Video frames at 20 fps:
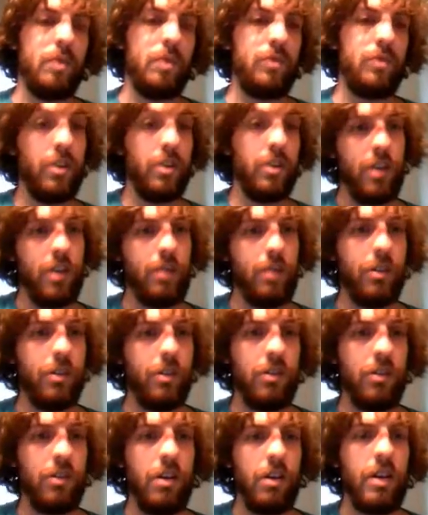For
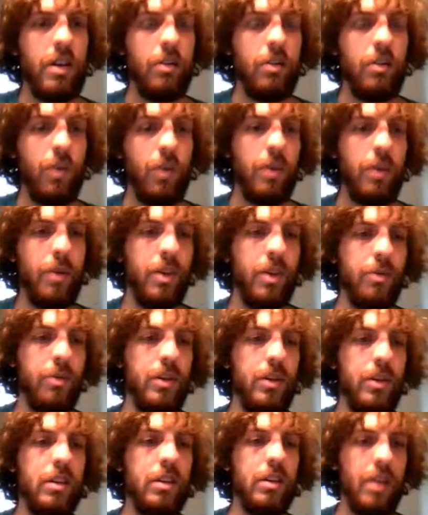example, the way that
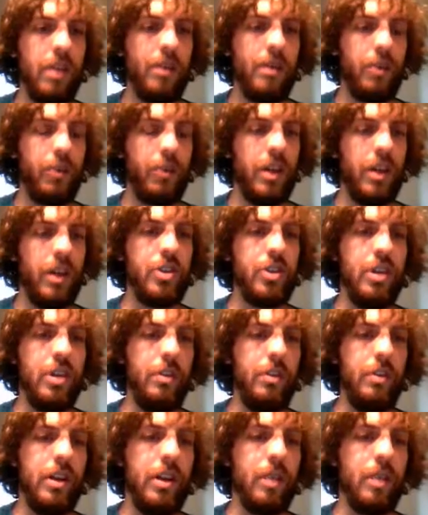we come up with that
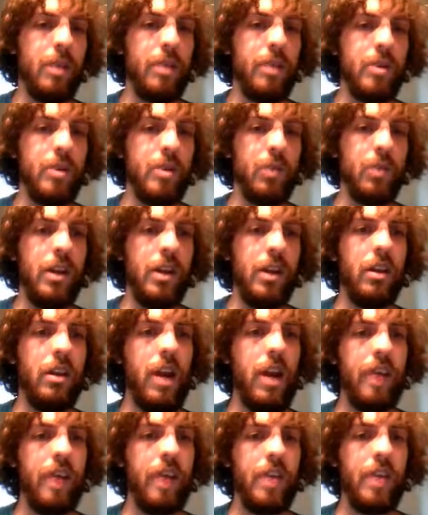GDP number is we
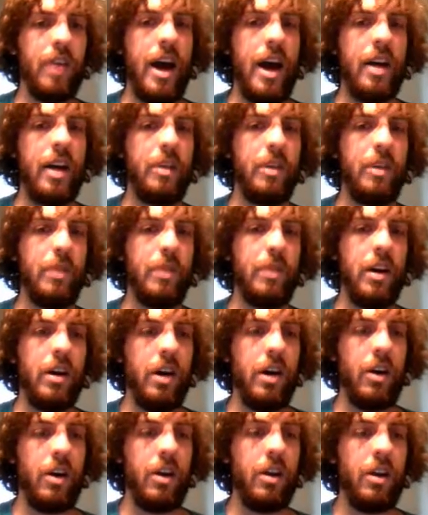either have to add up
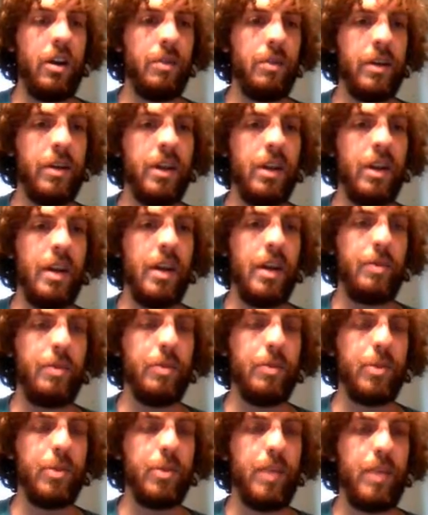all the money that
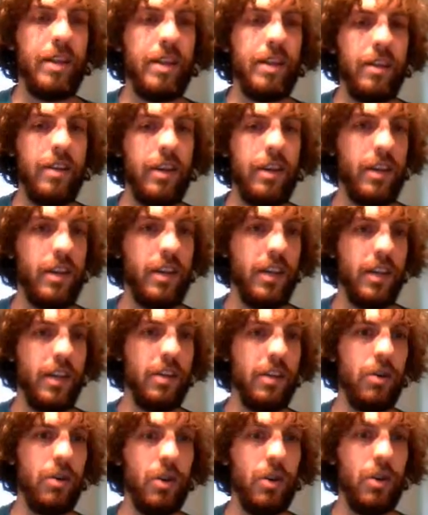people spent in a
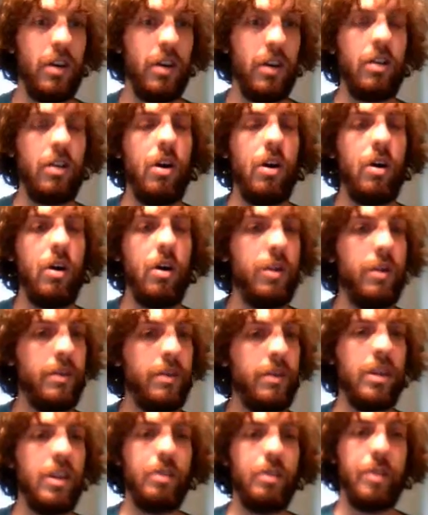year or all the
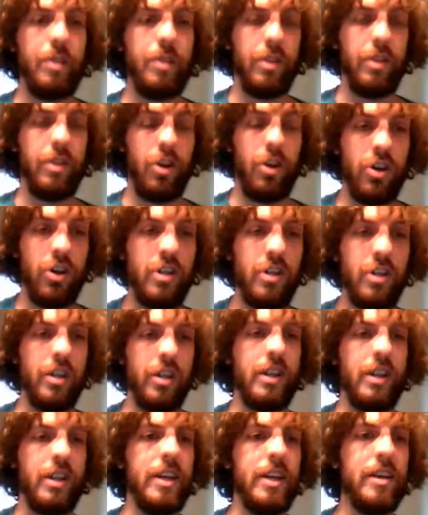money that people earned
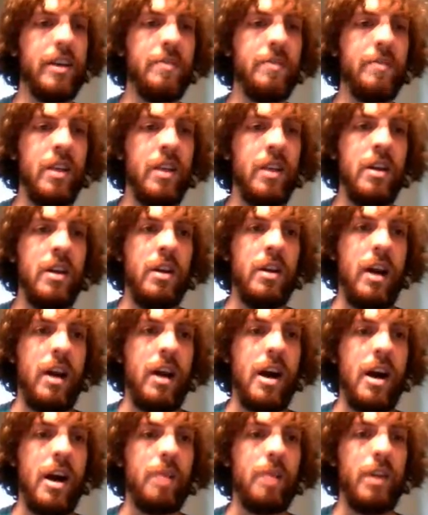in a year.
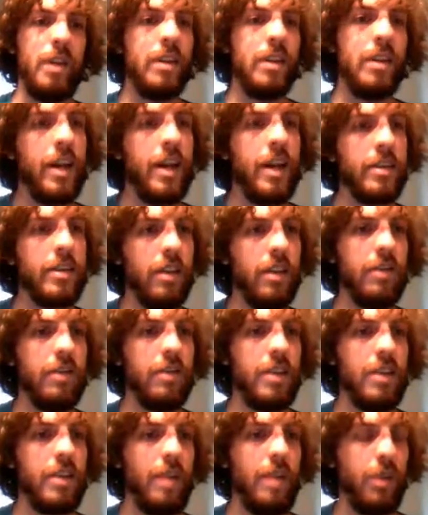And that itself
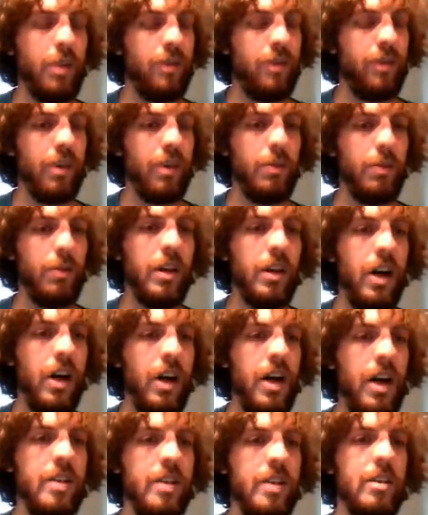is not perfect
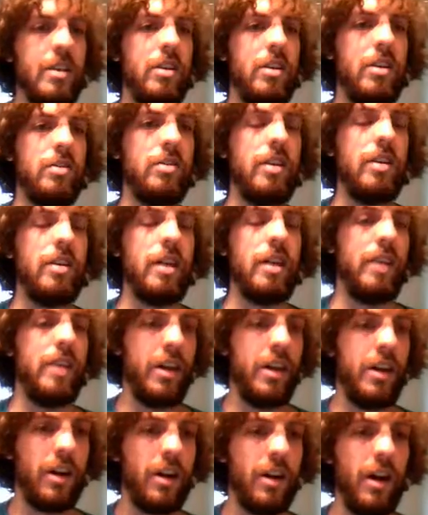because there is a lot of
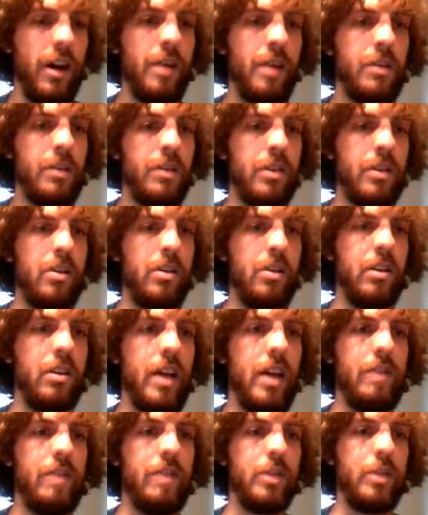income and there are a
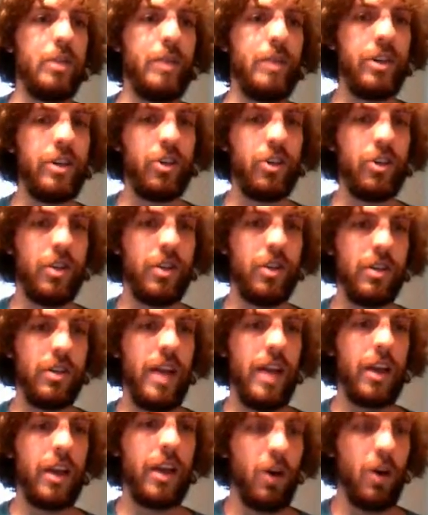lot of expenditures
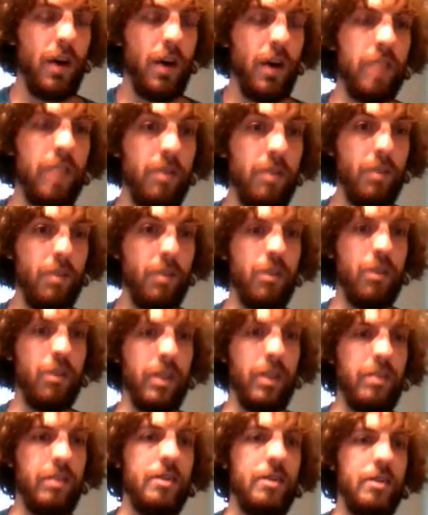that go
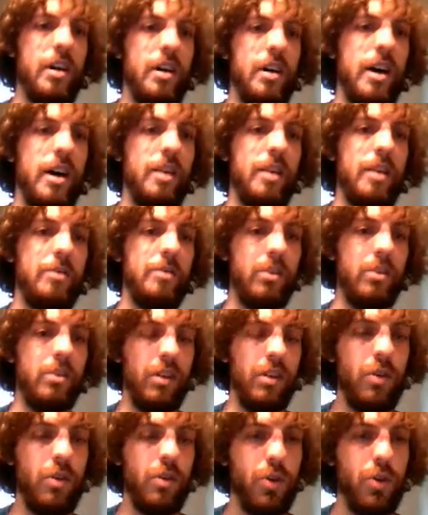unreported during
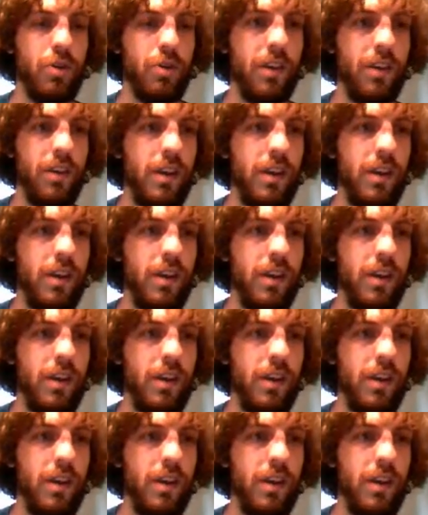the course of the